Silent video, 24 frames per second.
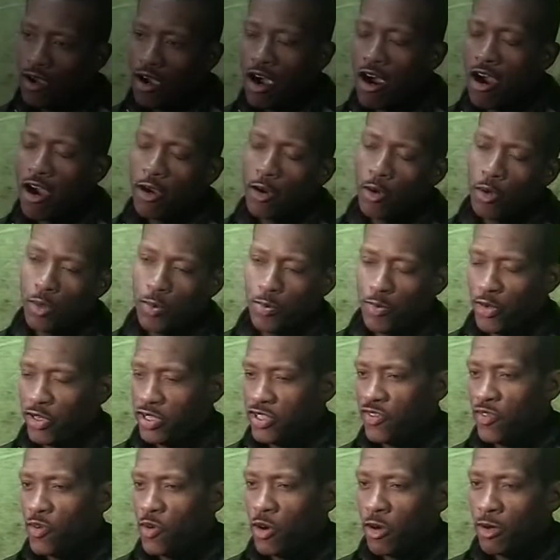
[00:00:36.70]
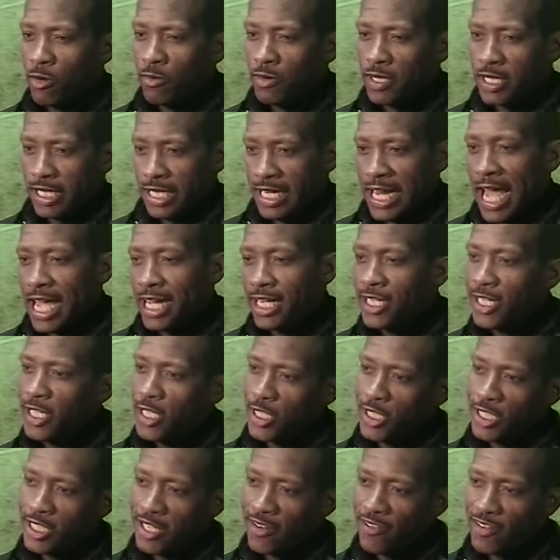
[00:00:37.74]
Our group was formed in
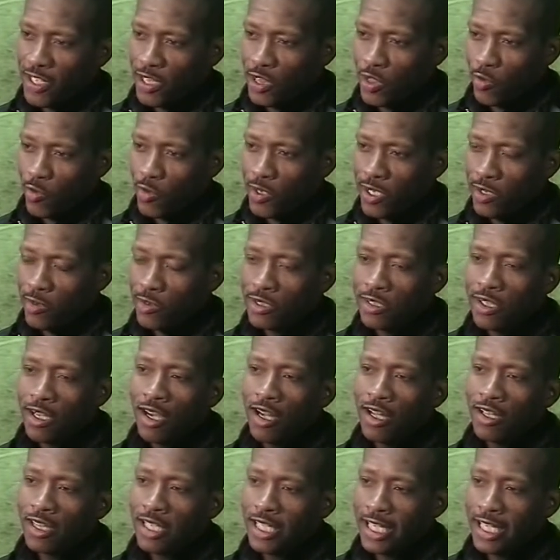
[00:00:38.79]
1973 and it was called the